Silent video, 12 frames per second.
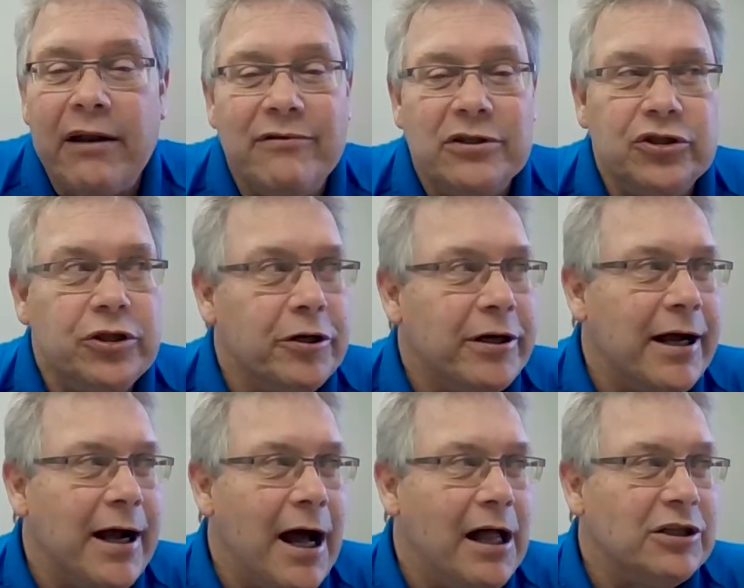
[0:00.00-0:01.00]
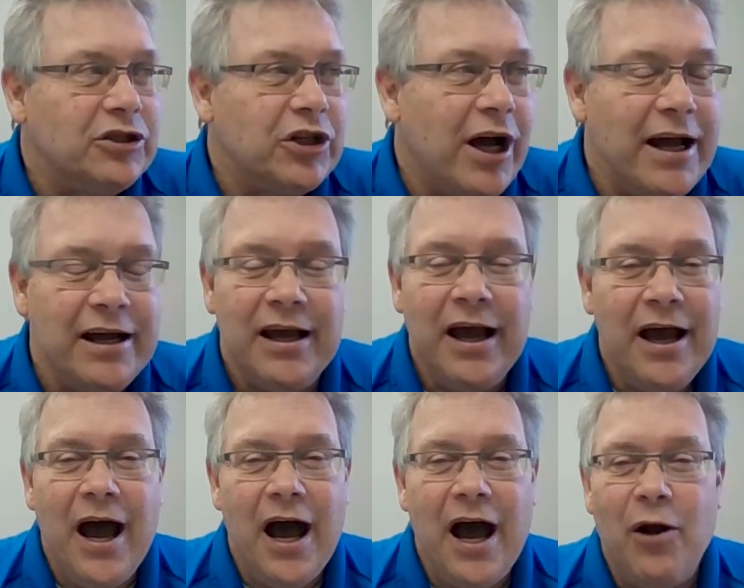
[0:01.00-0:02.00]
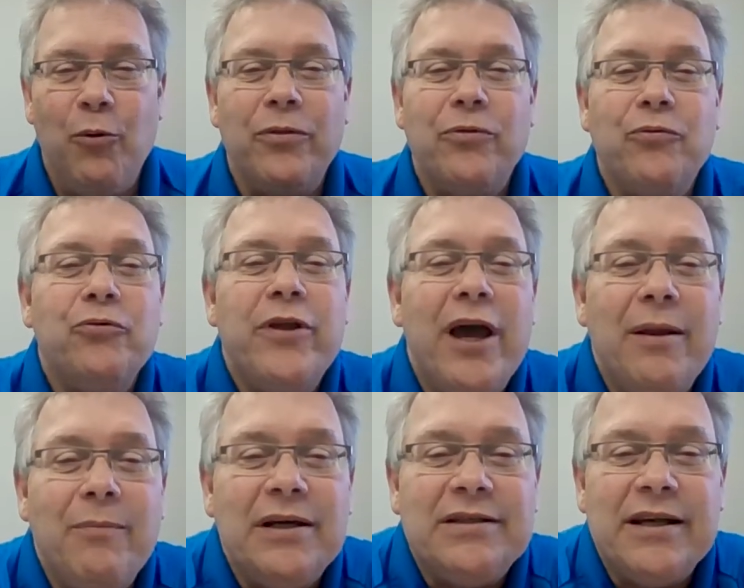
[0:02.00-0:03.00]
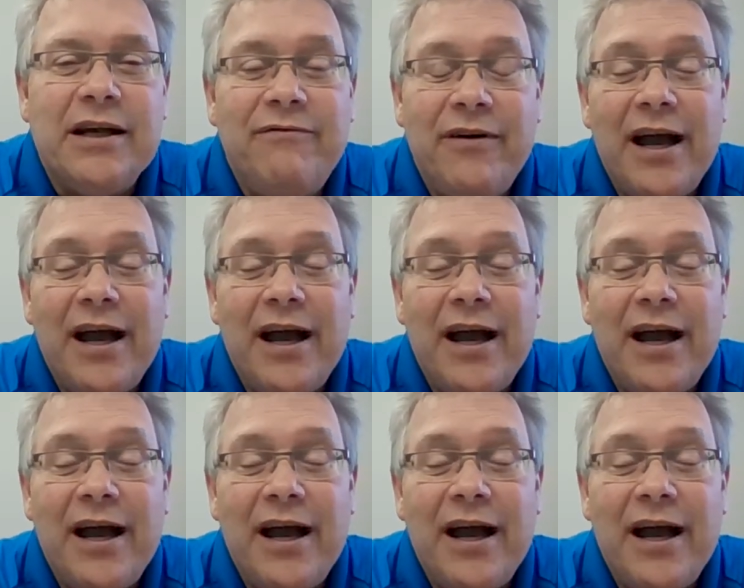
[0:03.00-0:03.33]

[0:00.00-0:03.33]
out of engineering college. I uh, went through that myself.